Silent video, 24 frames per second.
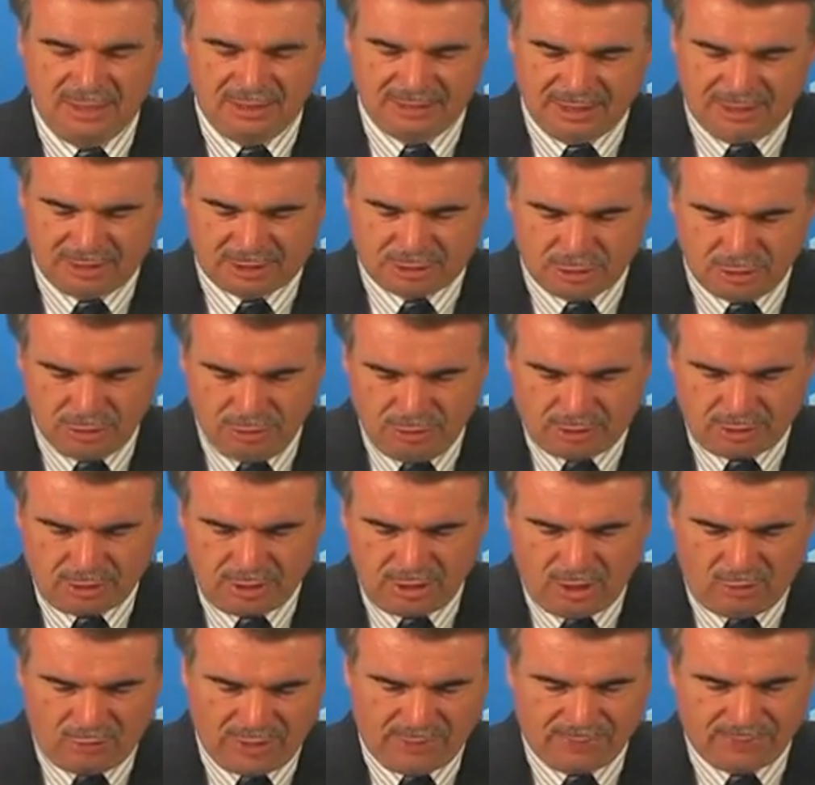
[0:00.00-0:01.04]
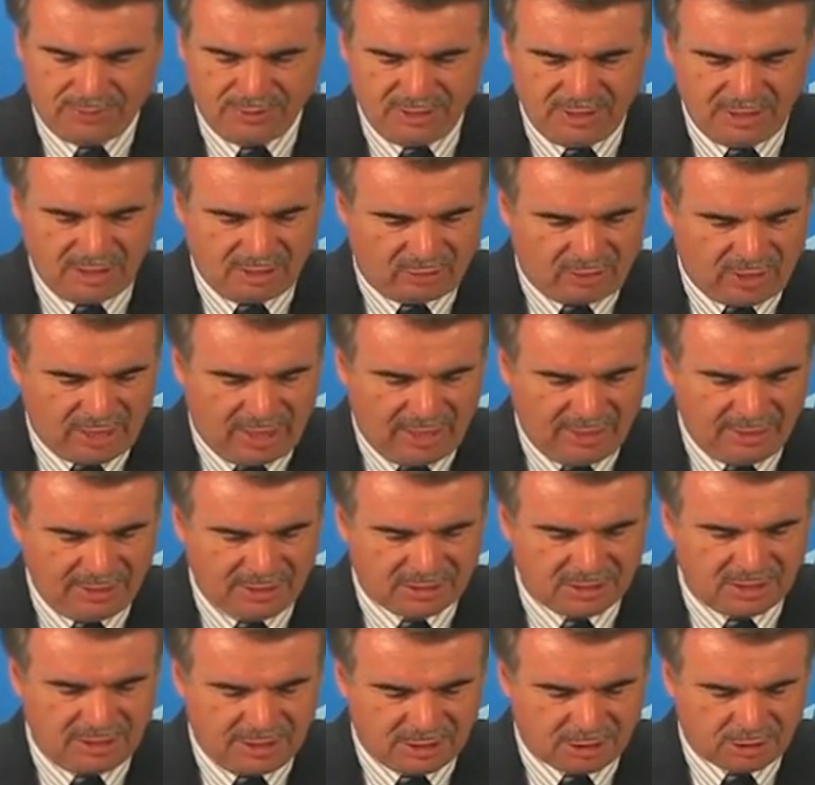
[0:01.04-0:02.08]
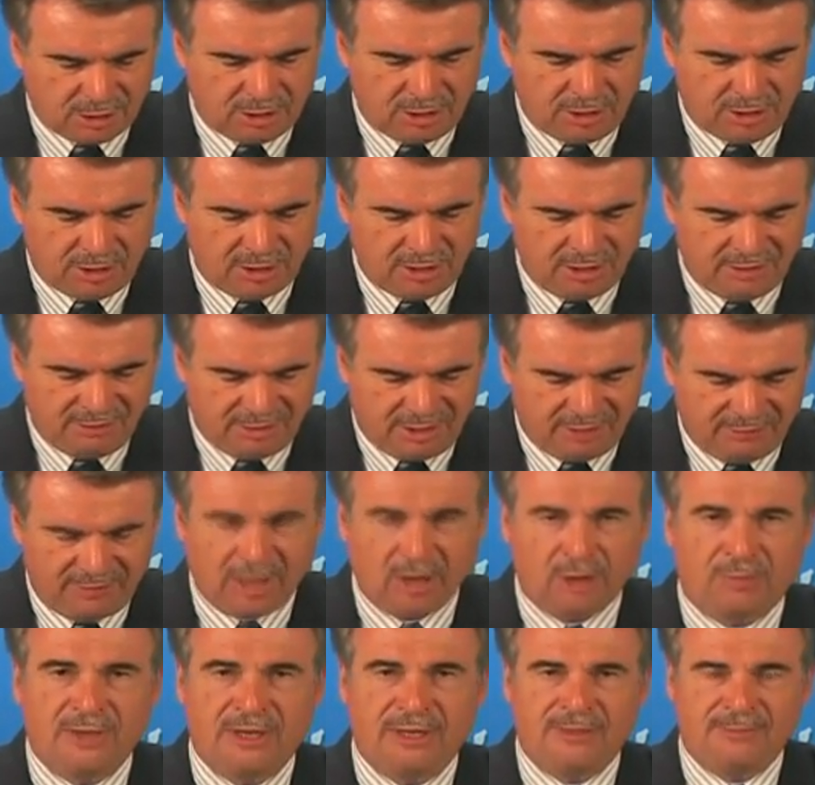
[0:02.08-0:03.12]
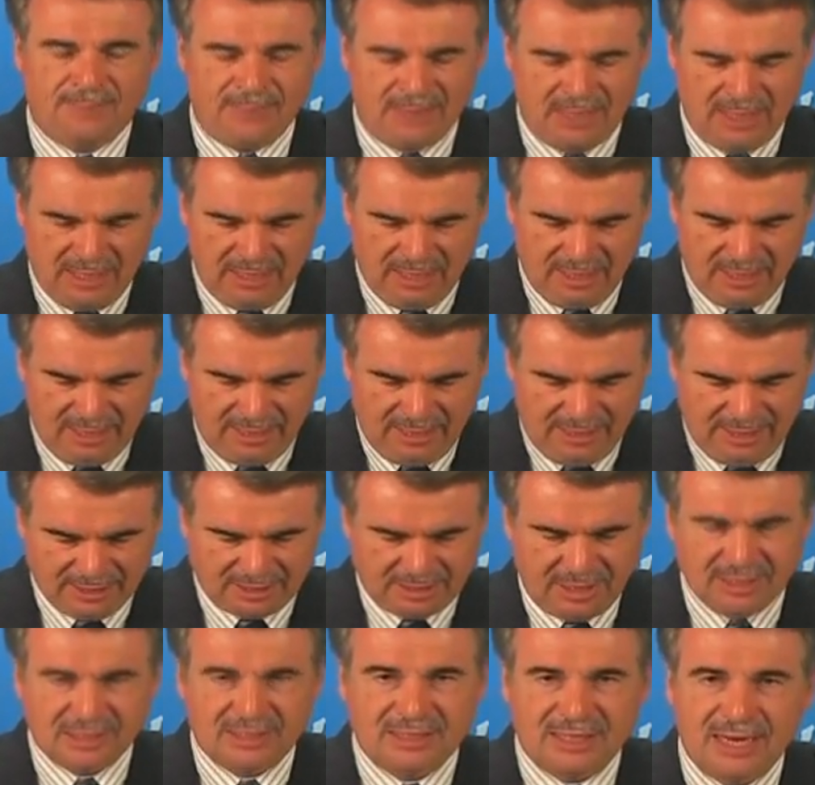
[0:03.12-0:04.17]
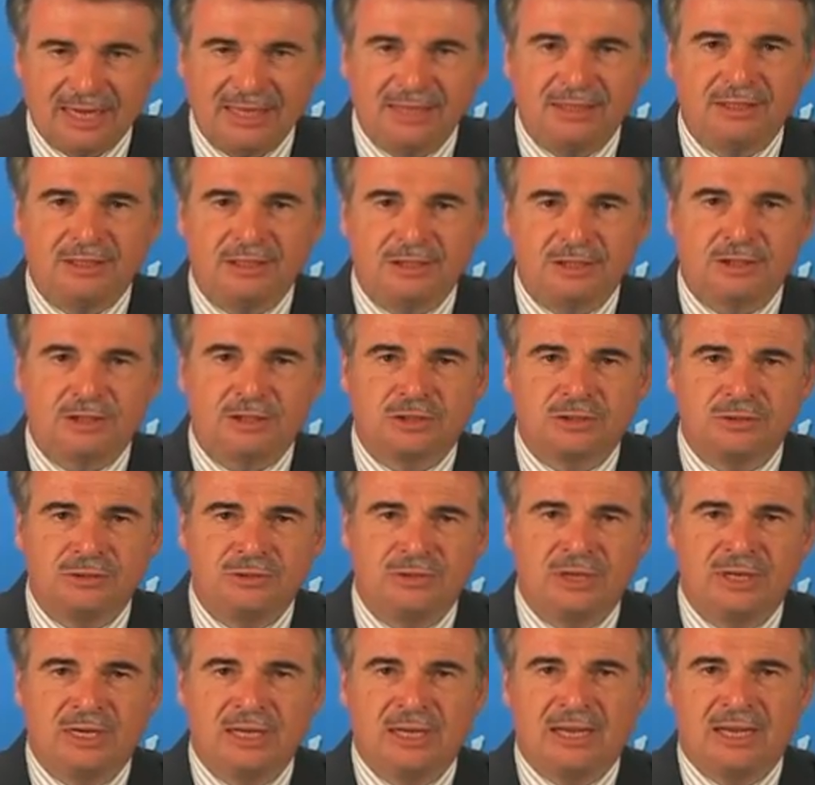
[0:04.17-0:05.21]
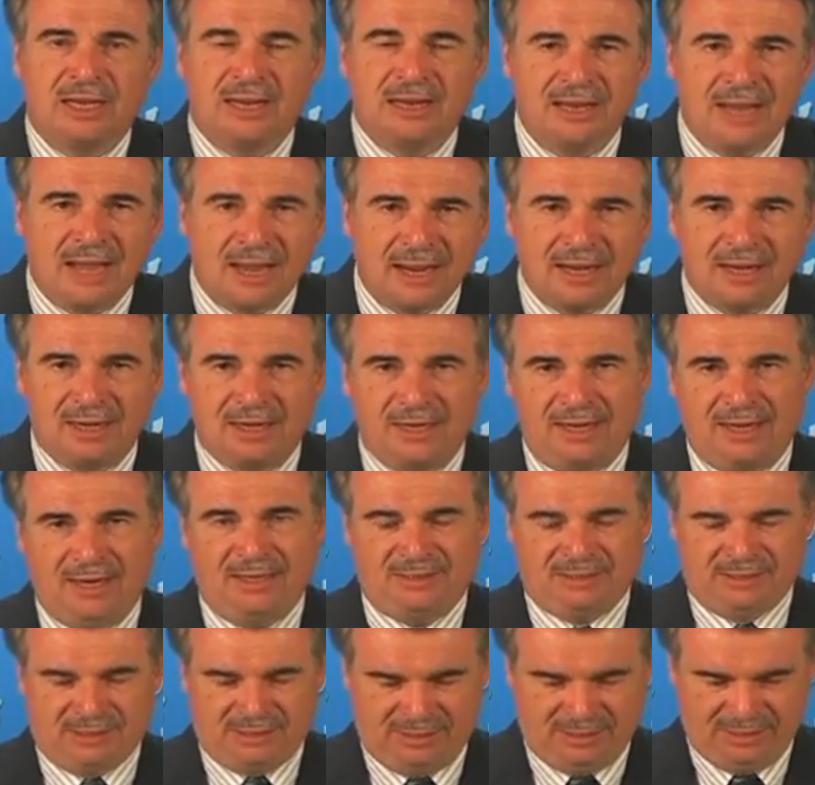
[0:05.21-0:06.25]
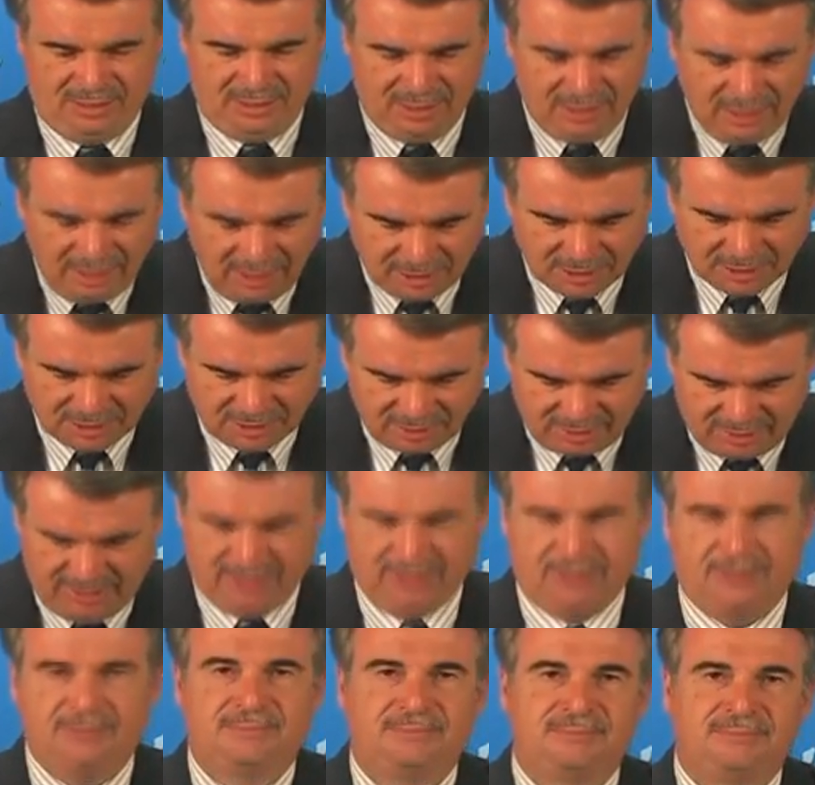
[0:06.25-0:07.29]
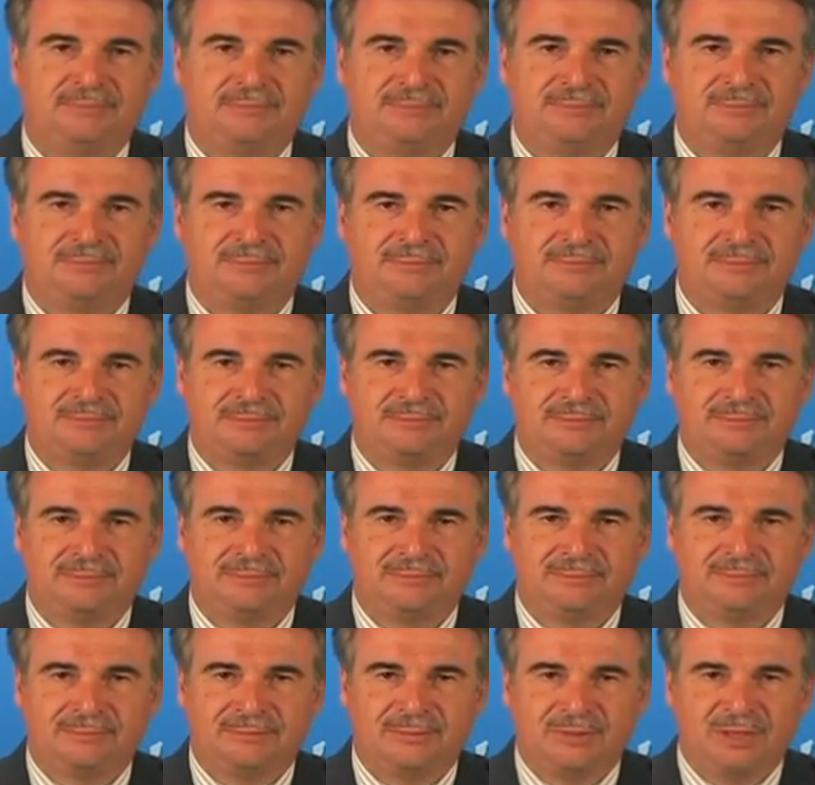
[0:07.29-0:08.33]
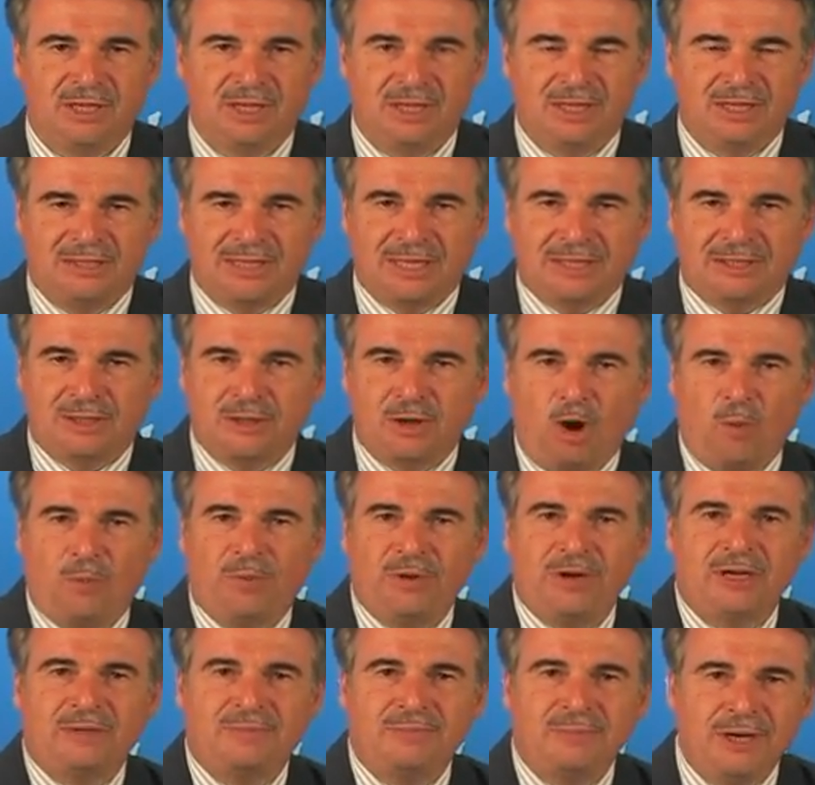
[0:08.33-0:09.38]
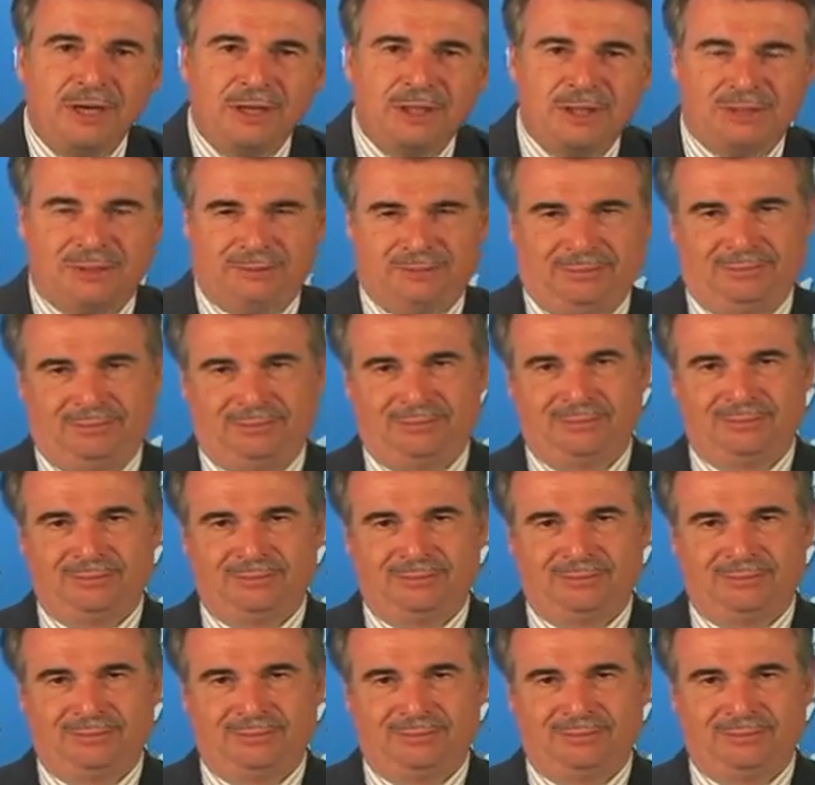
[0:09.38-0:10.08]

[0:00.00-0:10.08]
that the nuclear weapon Iran is allegedly developing is intended to annihilate Israel. That's an open admission